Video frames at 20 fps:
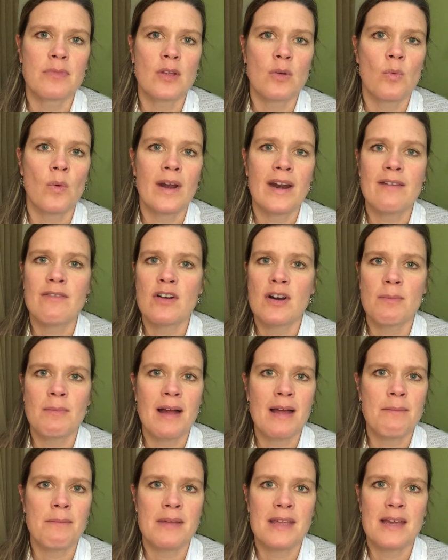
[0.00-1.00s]
whatever it
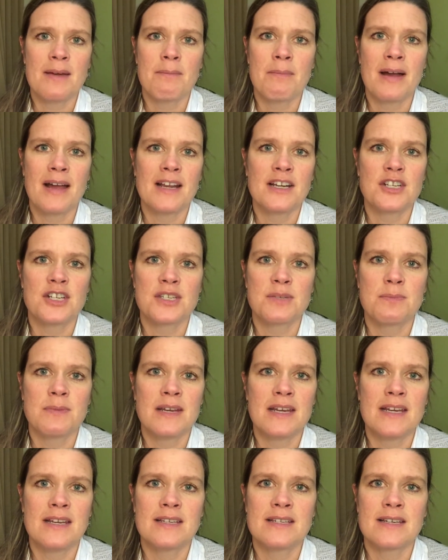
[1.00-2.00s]
might just
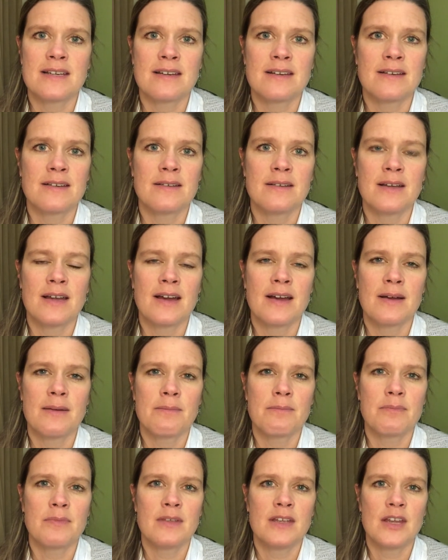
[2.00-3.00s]
be to,
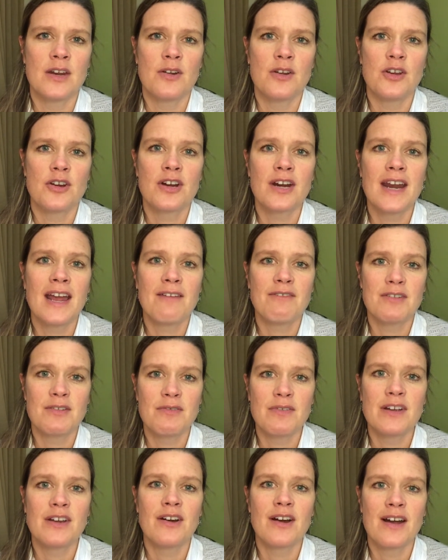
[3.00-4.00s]
you're going to have to
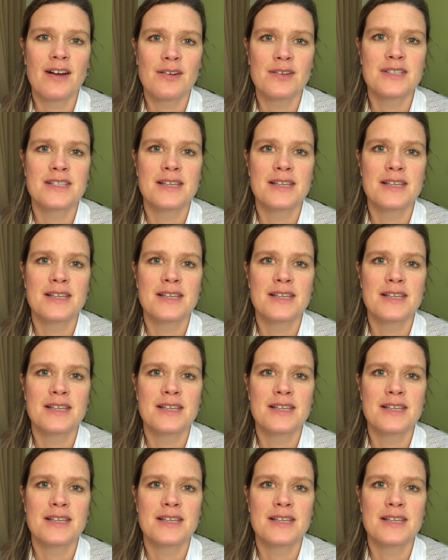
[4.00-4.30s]
figure out